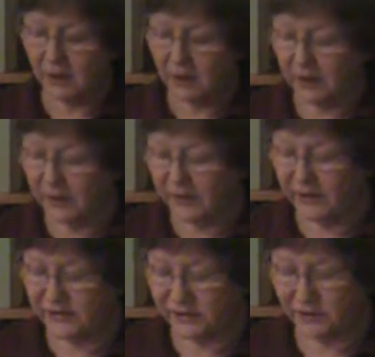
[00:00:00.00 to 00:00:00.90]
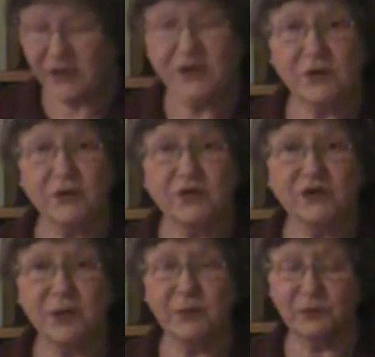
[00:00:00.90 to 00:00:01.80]
All right, so let's go to
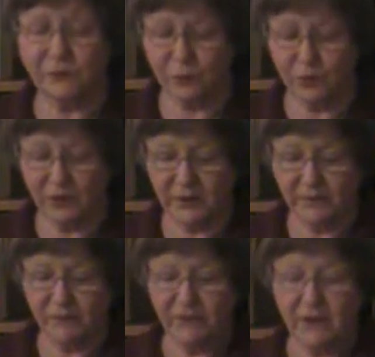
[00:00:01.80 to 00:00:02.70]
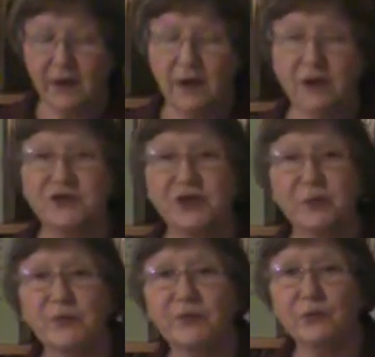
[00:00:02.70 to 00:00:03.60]
chapter 4.
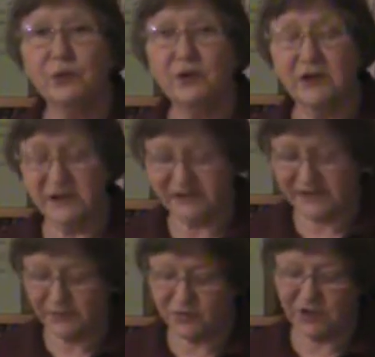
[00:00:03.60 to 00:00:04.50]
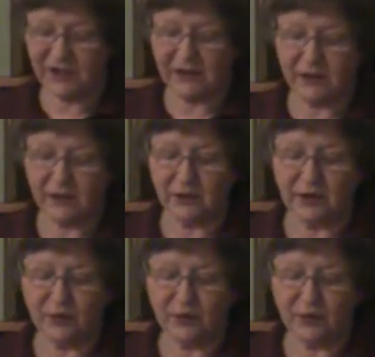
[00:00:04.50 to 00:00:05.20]
Chapter 4 is Subject Cataloging